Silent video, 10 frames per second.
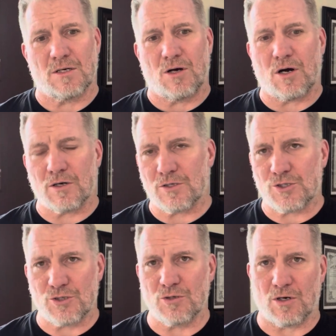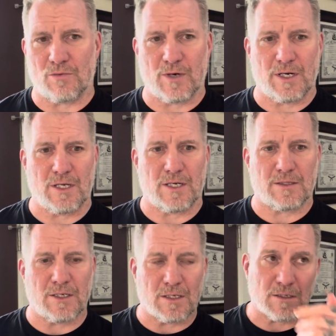hard to shoot already. I
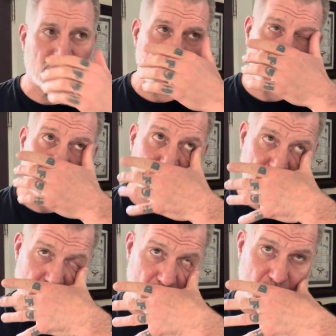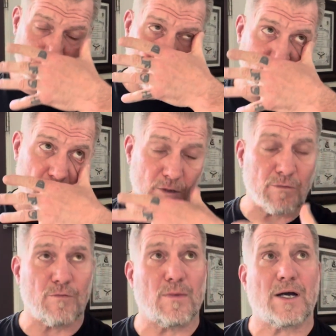think one
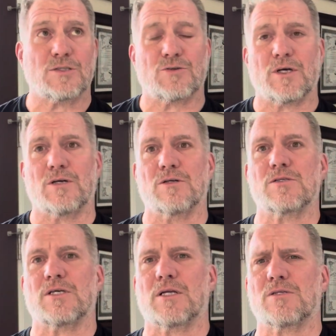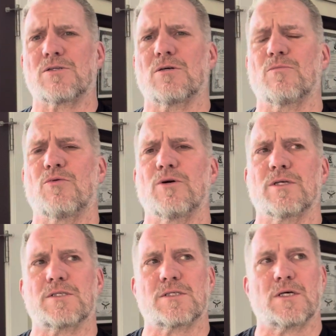of my trainers at a certain
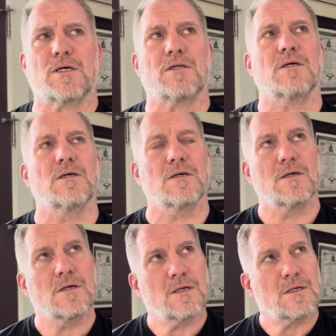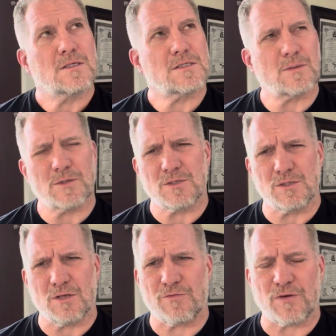point said something to
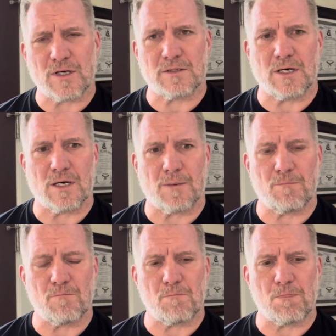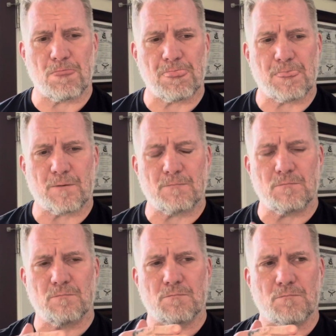the effect that
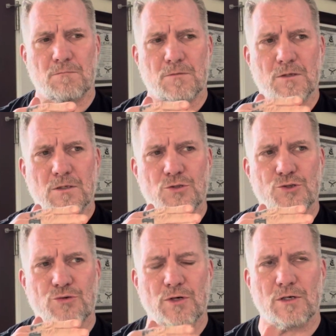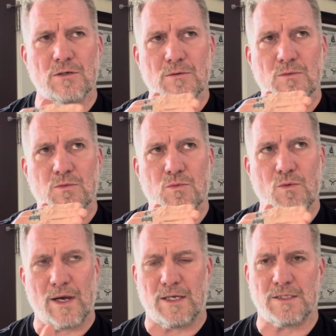the trigger
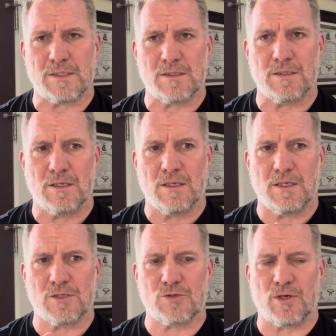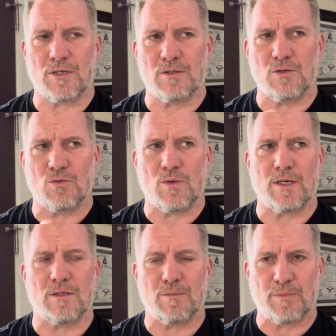weight is greater than the weight
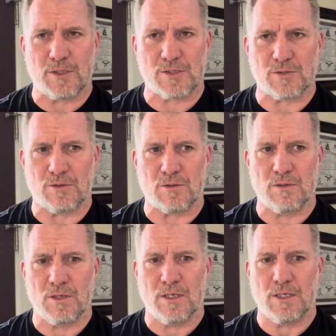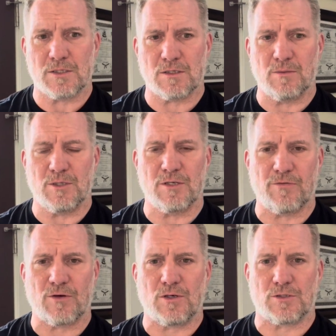of the pistol. It's going to be
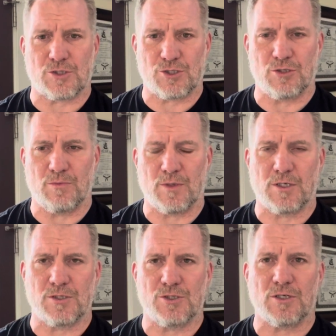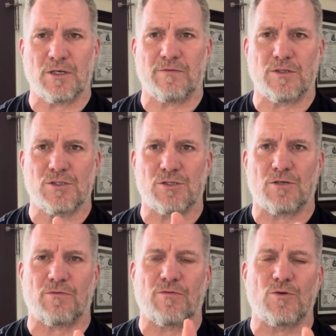difficult to shoot because you're going to have to
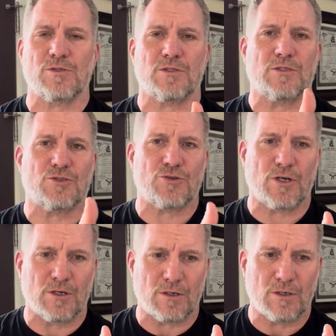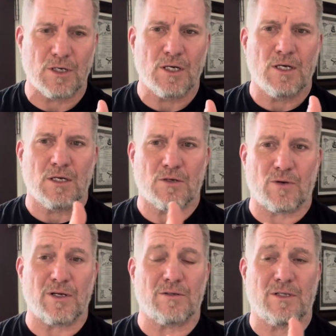exert force on the trigger
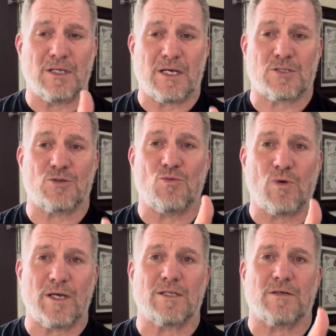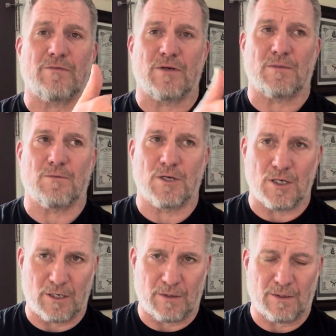greater than the actual weight of the
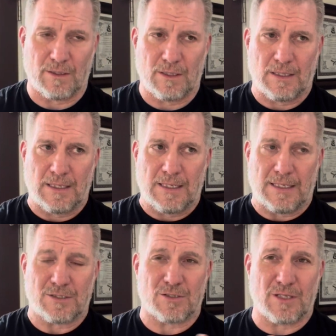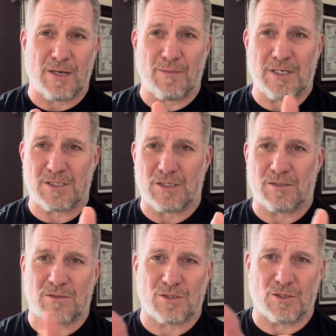gun. And so that makes
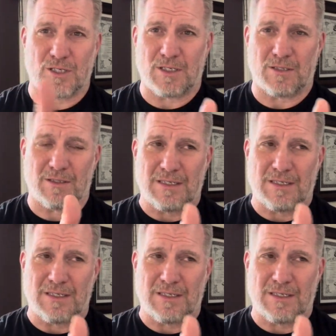it so that